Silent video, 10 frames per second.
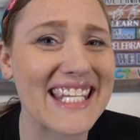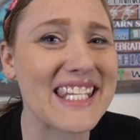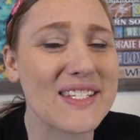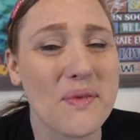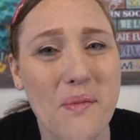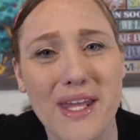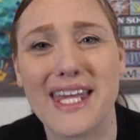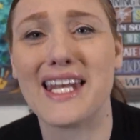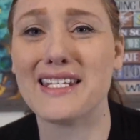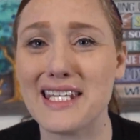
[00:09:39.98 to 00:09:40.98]
This is when we
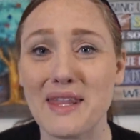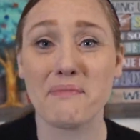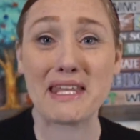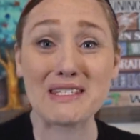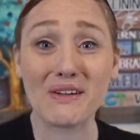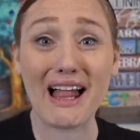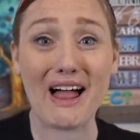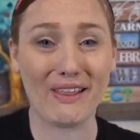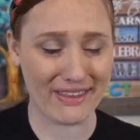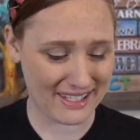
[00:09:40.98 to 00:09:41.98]
get into the mental health